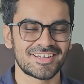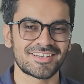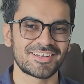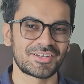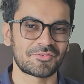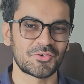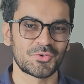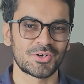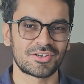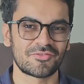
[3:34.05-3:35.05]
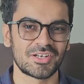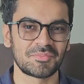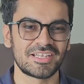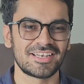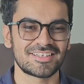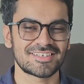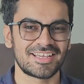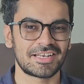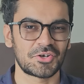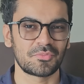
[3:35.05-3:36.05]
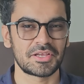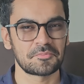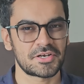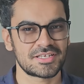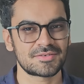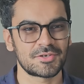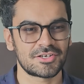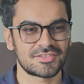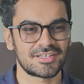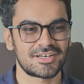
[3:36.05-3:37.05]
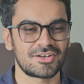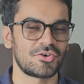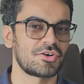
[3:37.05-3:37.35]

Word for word: that interviewer will be less likely to be impressed because there are a